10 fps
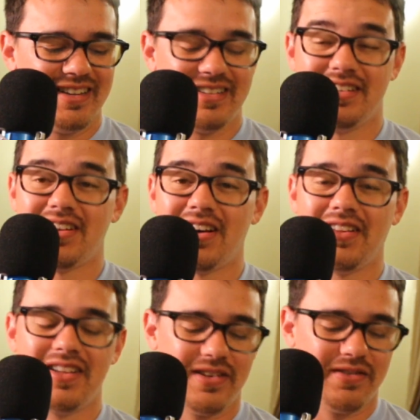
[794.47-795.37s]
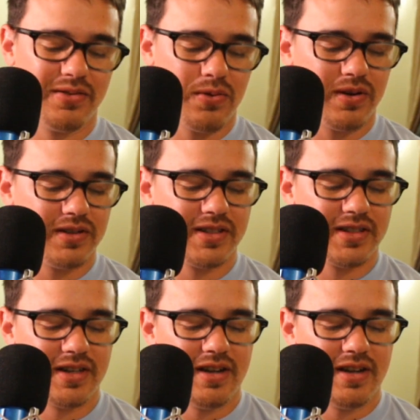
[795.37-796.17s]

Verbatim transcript: Natalya, of course.